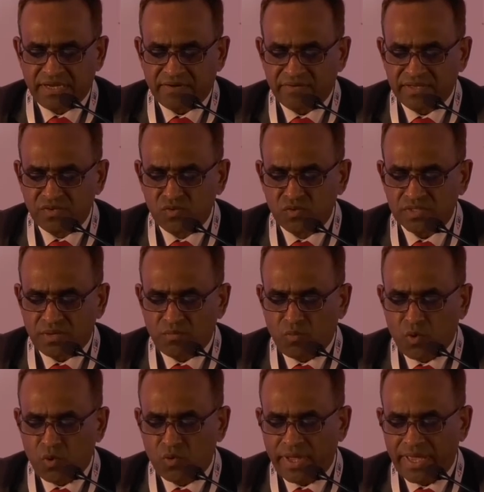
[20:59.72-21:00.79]
their use are
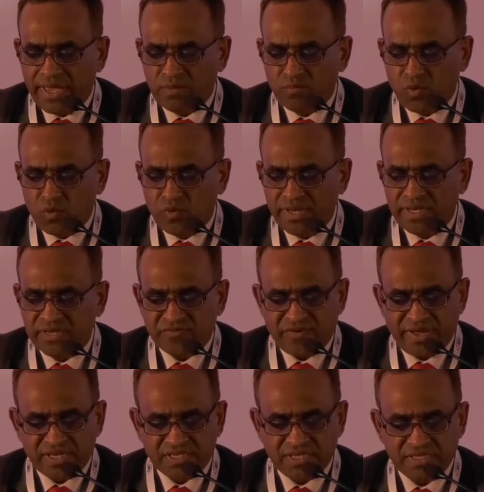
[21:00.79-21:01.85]
more and more
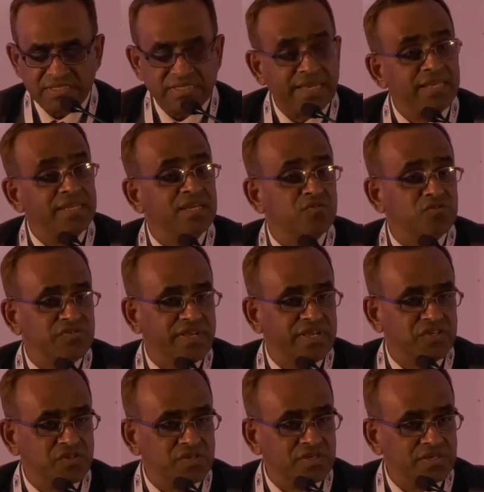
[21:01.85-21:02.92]
interactions and
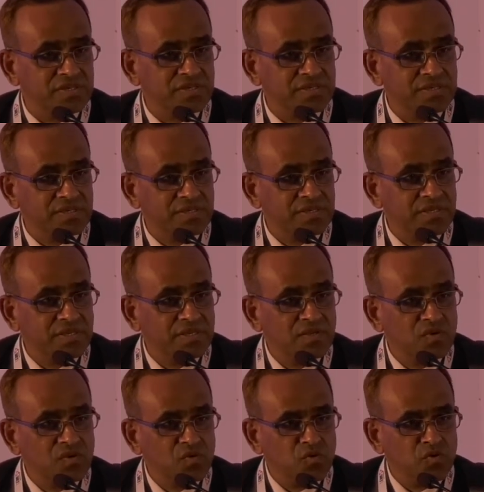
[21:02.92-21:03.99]
negotiations.
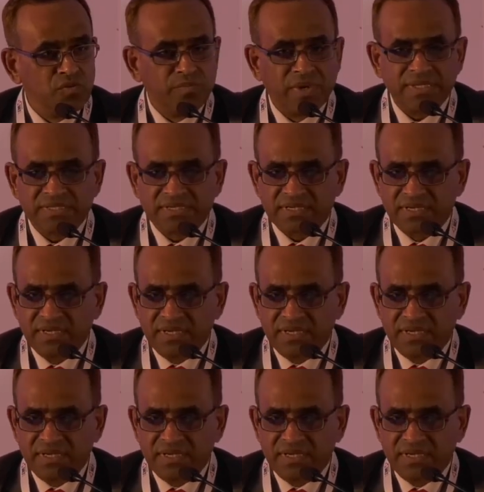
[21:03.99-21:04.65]
We must